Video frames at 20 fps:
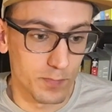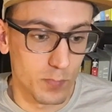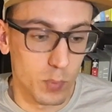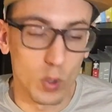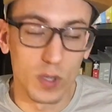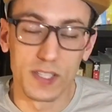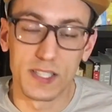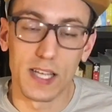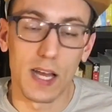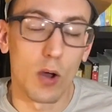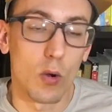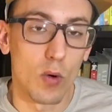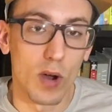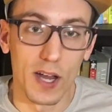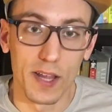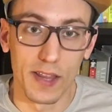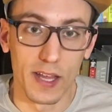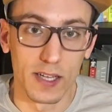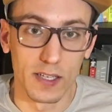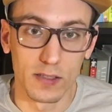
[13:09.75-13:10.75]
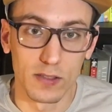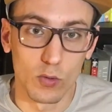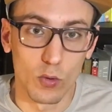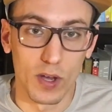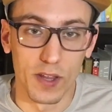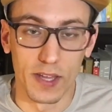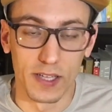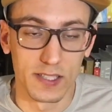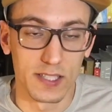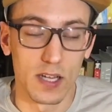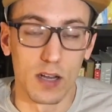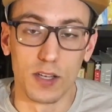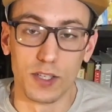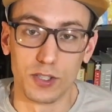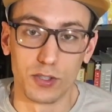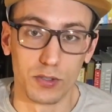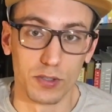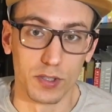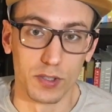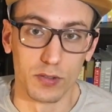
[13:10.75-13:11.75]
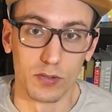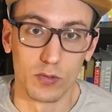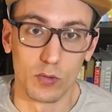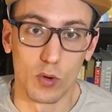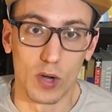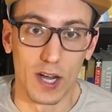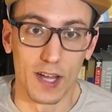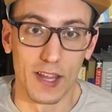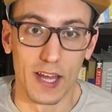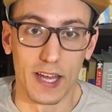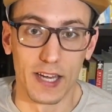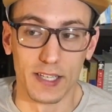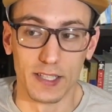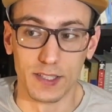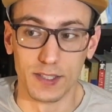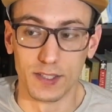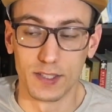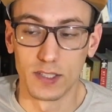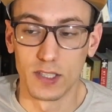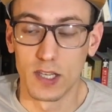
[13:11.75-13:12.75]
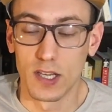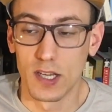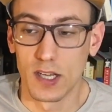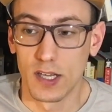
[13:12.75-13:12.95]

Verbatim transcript: points out why that, why that's untrue, why that is,